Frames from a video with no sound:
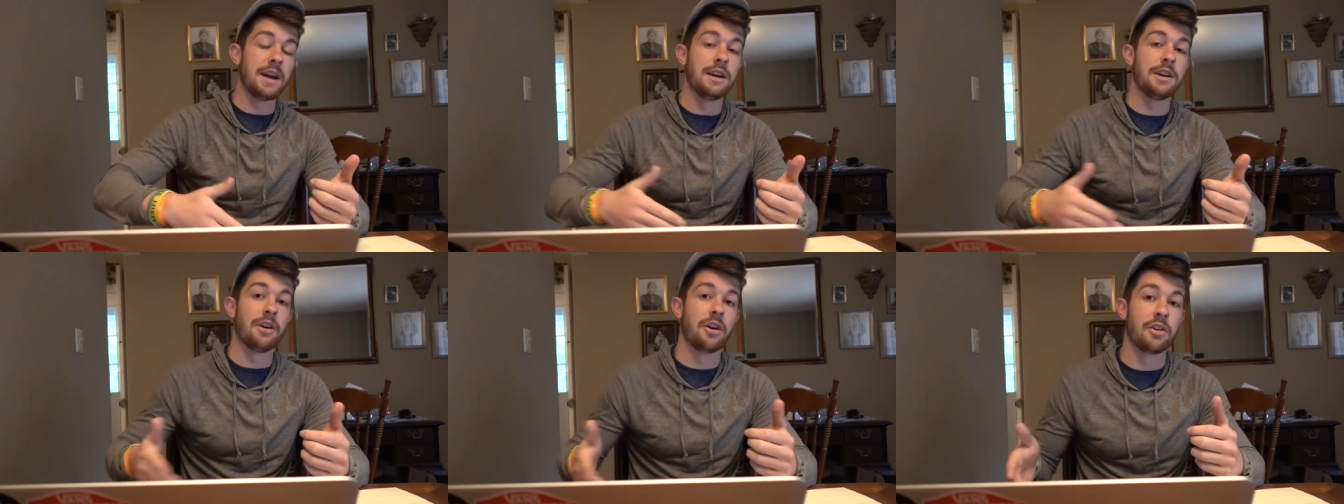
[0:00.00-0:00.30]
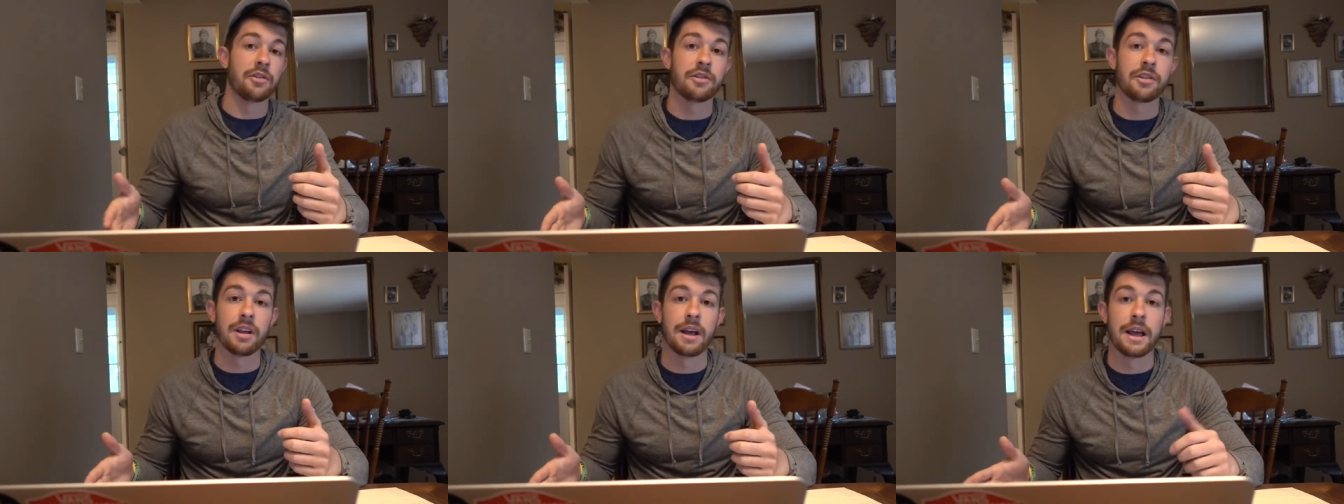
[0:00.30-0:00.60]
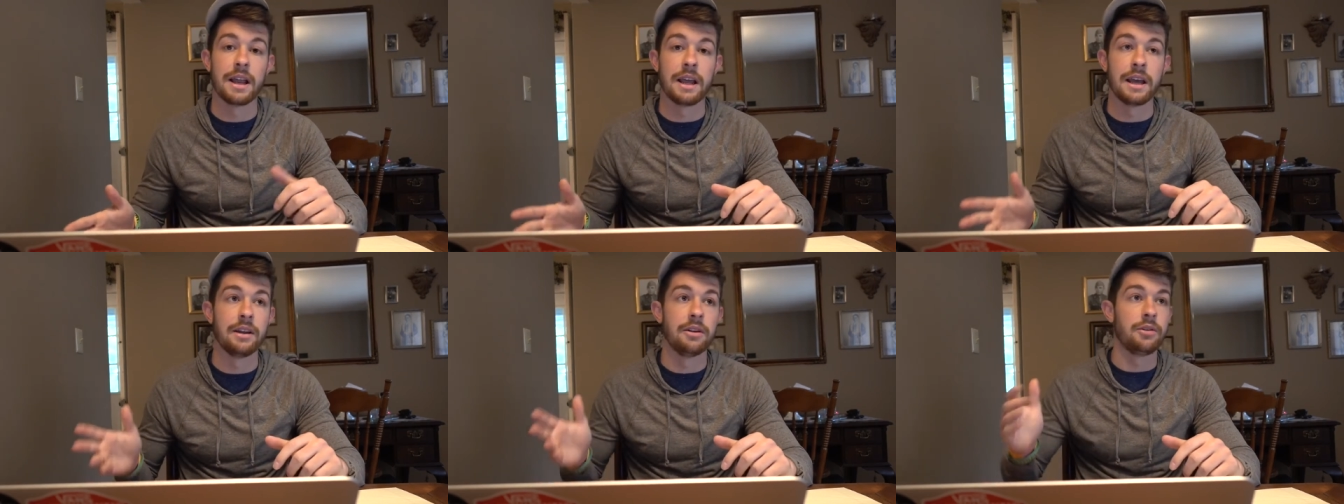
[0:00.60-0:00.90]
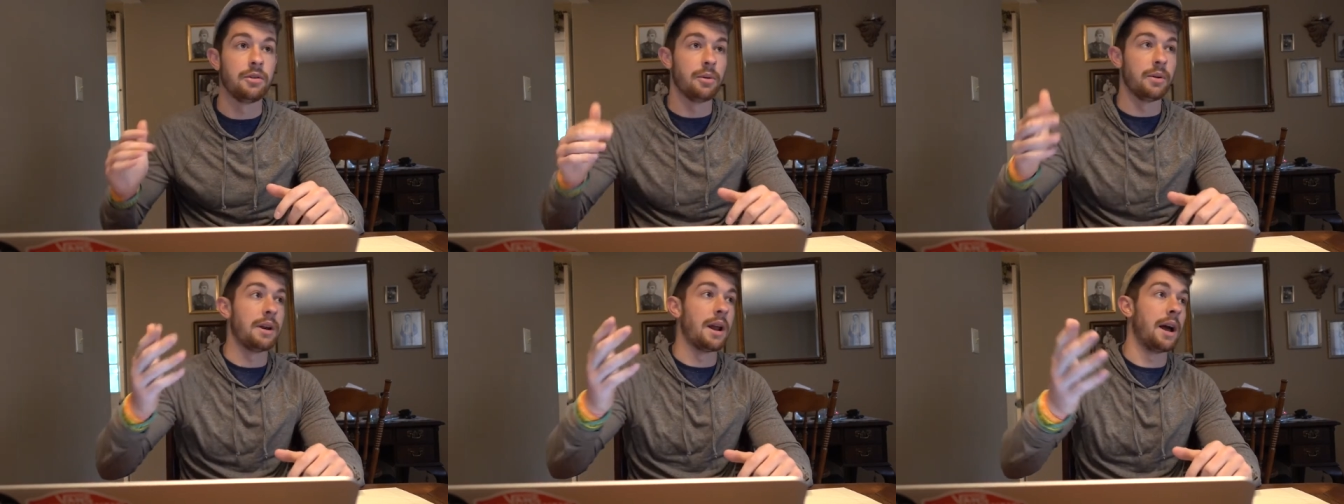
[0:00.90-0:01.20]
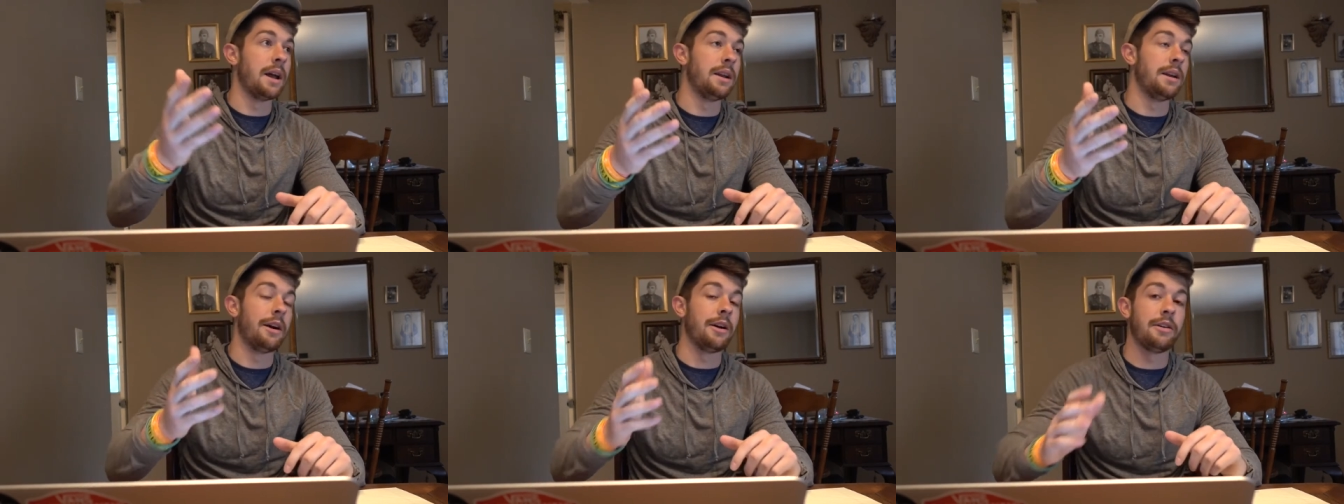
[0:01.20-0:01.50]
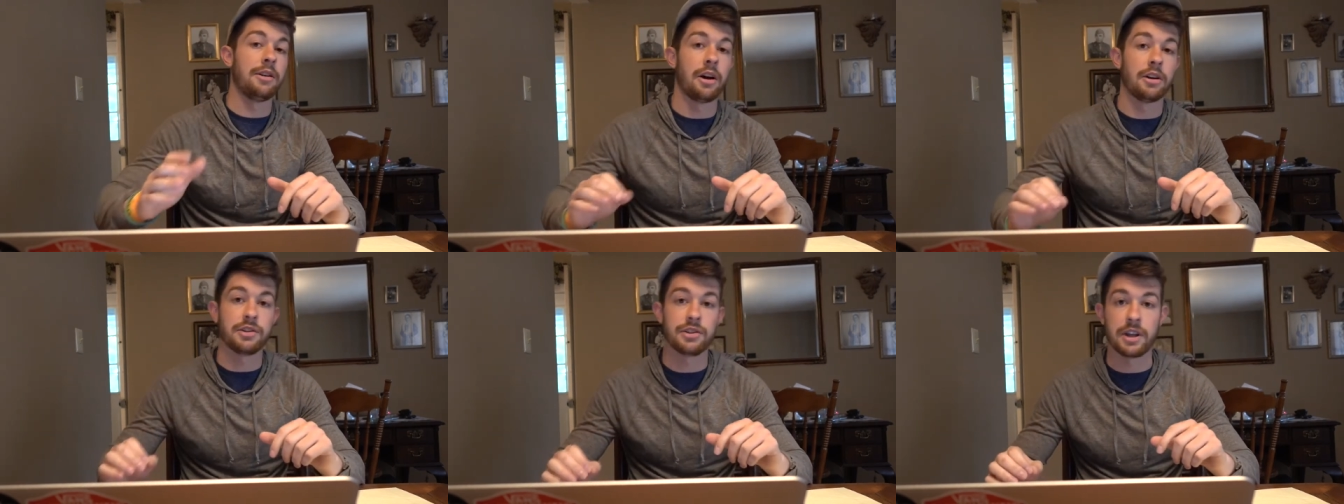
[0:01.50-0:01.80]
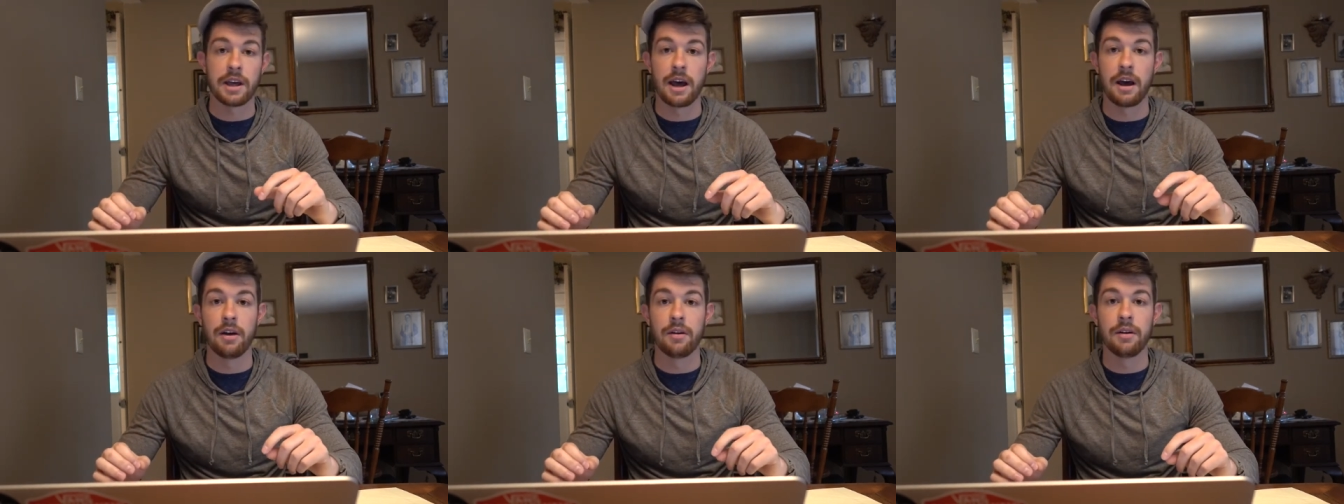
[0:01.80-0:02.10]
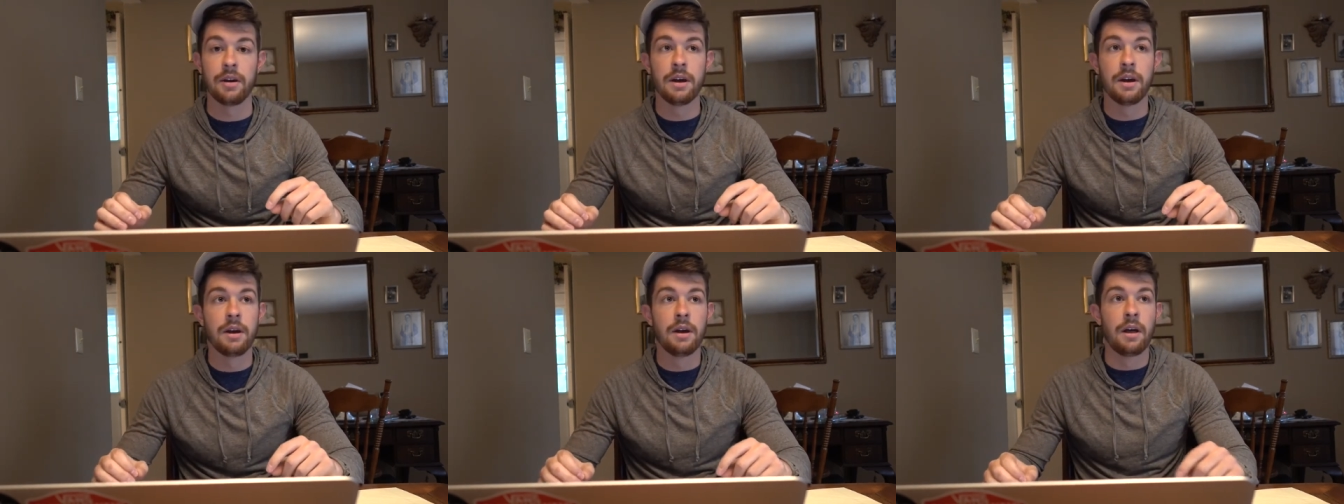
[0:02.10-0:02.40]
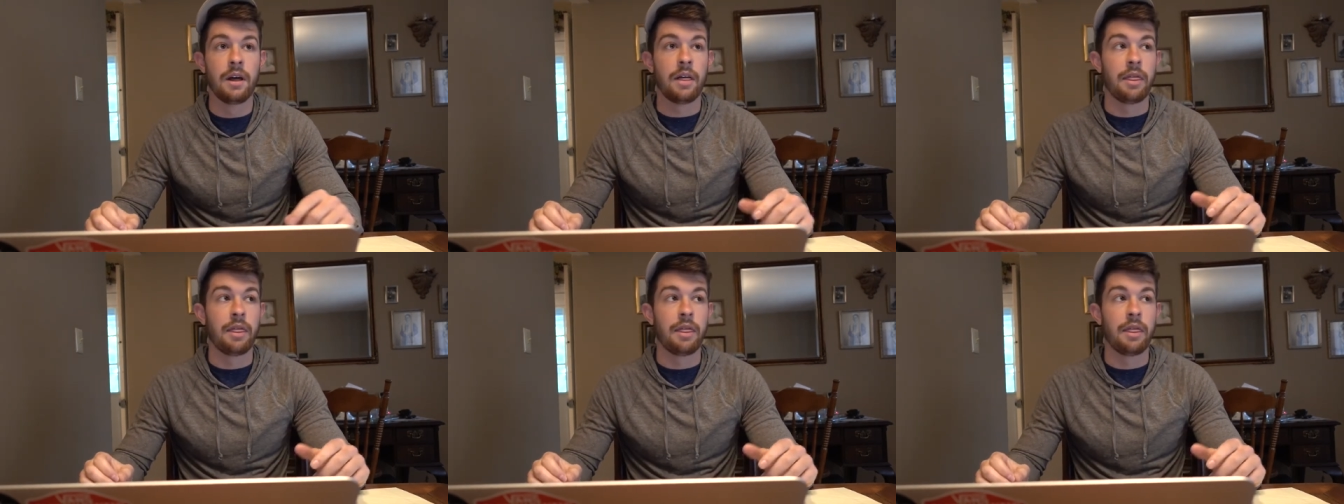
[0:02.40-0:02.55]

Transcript: eight yard slant into a 90 yard touchdown